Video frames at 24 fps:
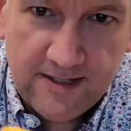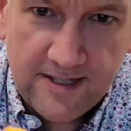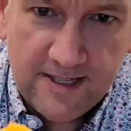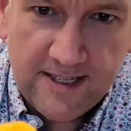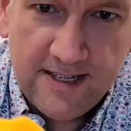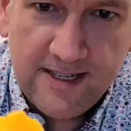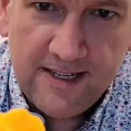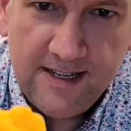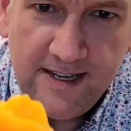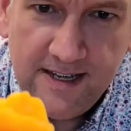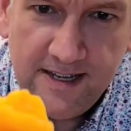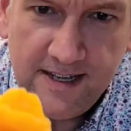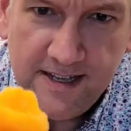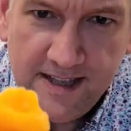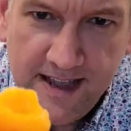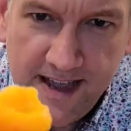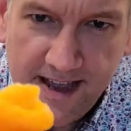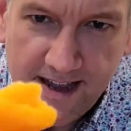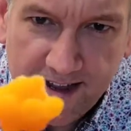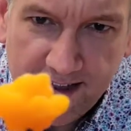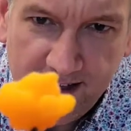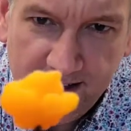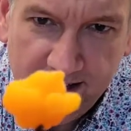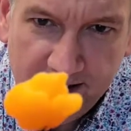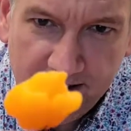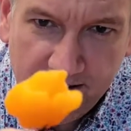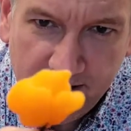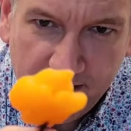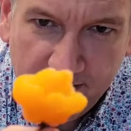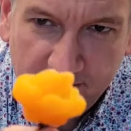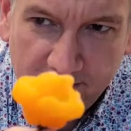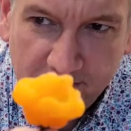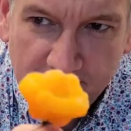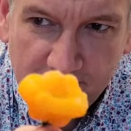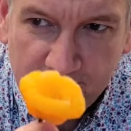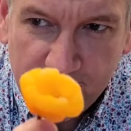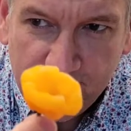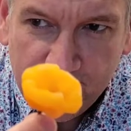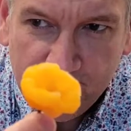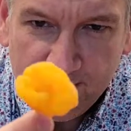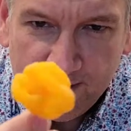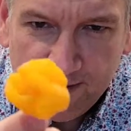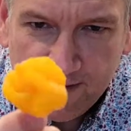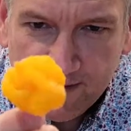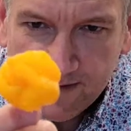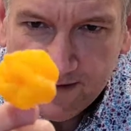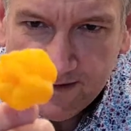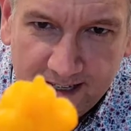see that kind of
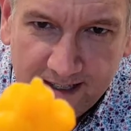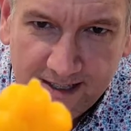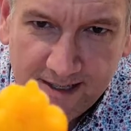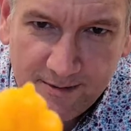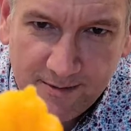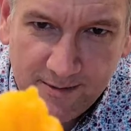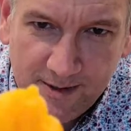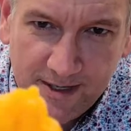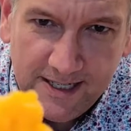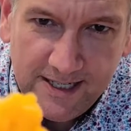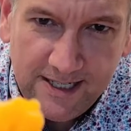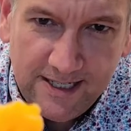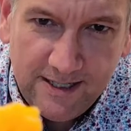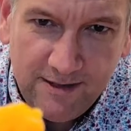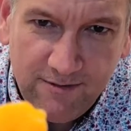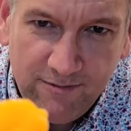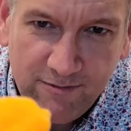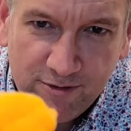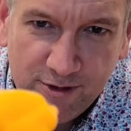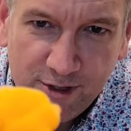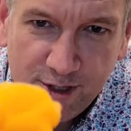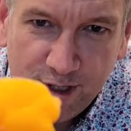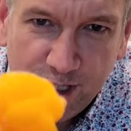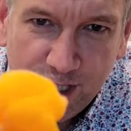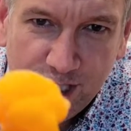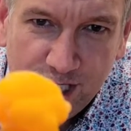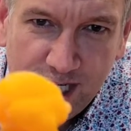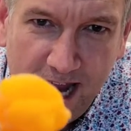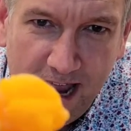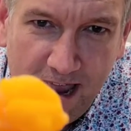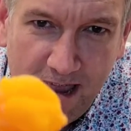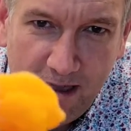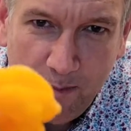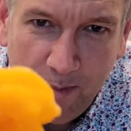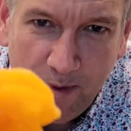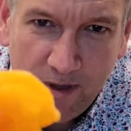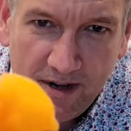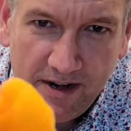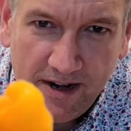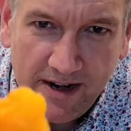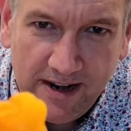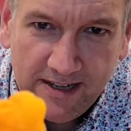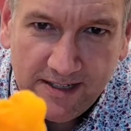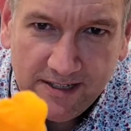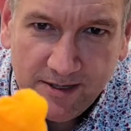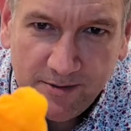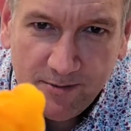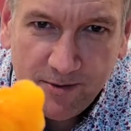it's a really different shape, and
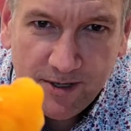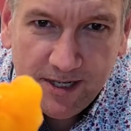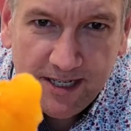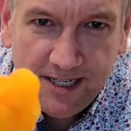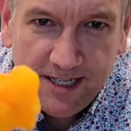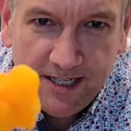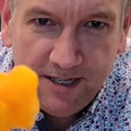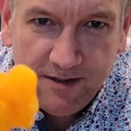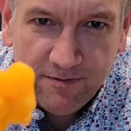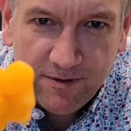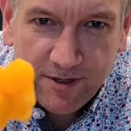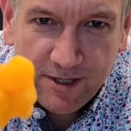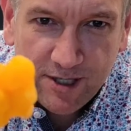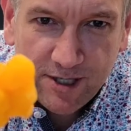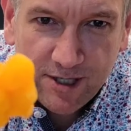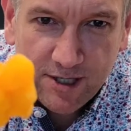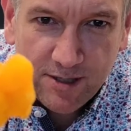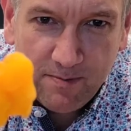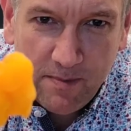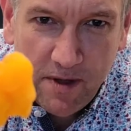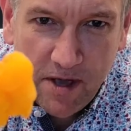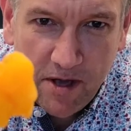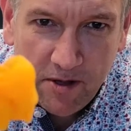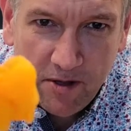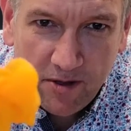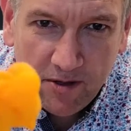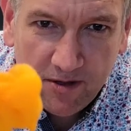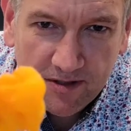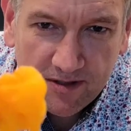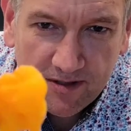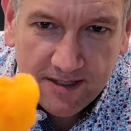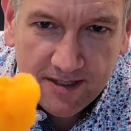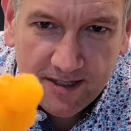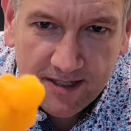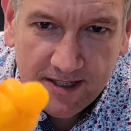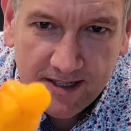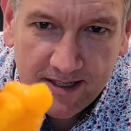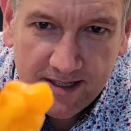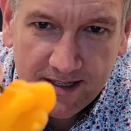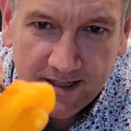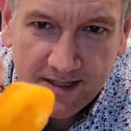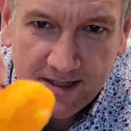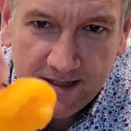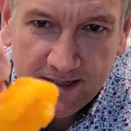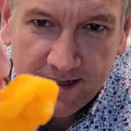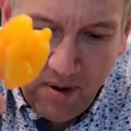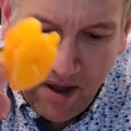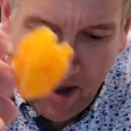it has a really different smell to
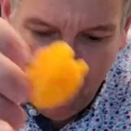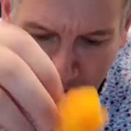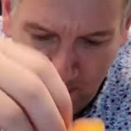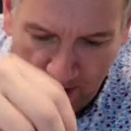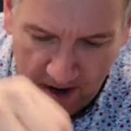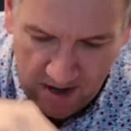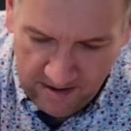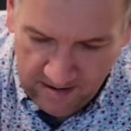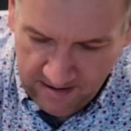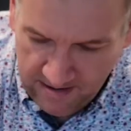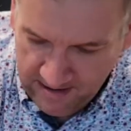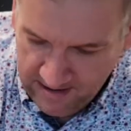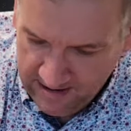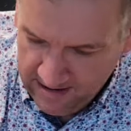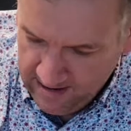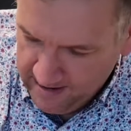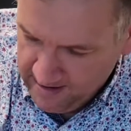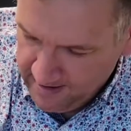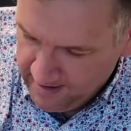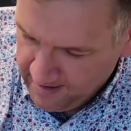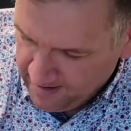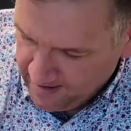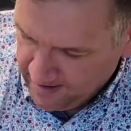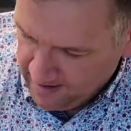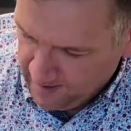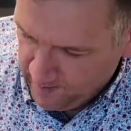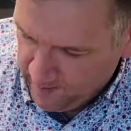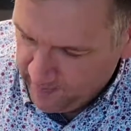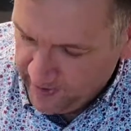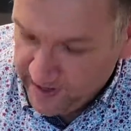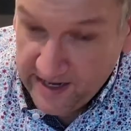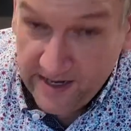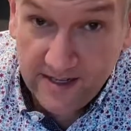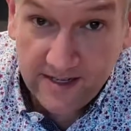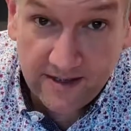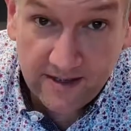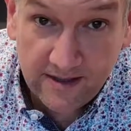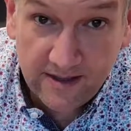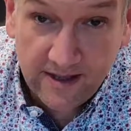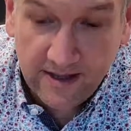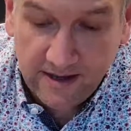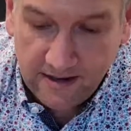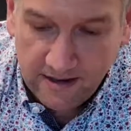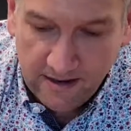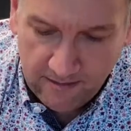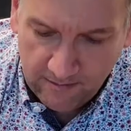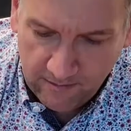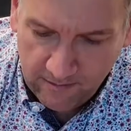this pepper compared to
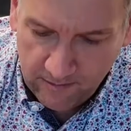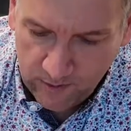the,